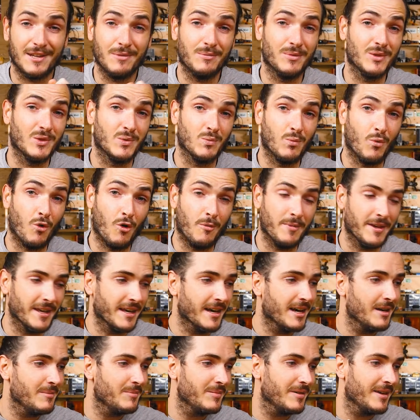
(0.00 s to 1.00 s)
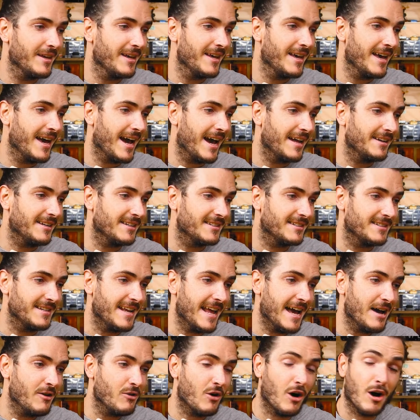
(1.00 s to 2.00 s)
it was warming up, and it's
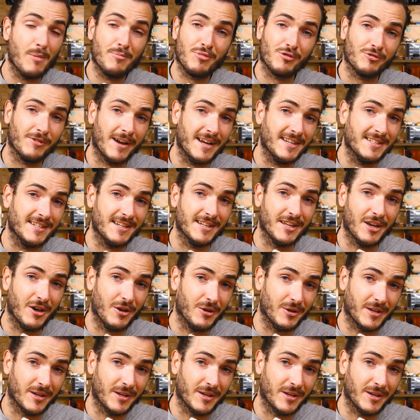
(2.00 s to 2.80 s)
now operating